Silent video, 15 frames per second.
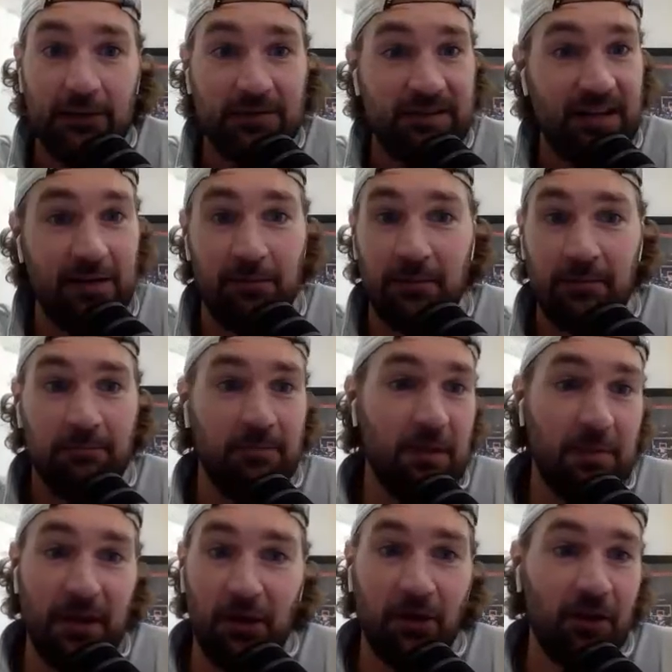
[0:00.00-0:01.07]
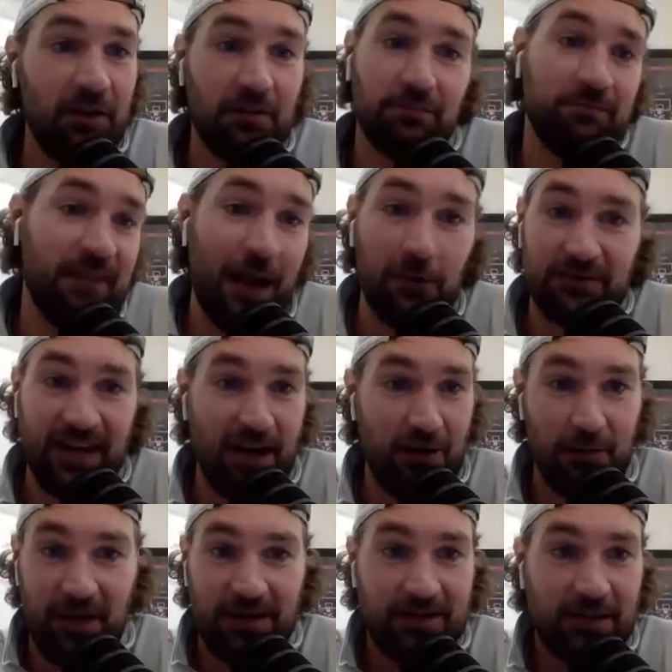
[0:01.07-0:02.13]
It was in the middle of the
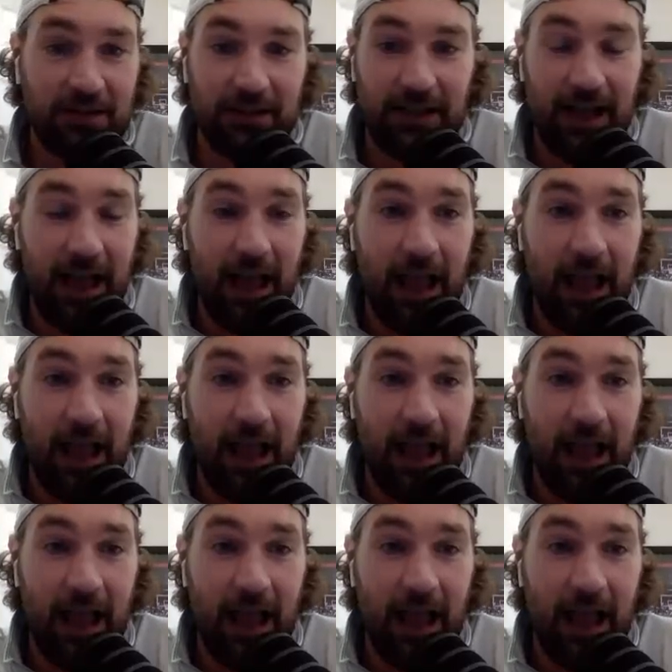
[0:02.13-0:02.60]
downtown, basically.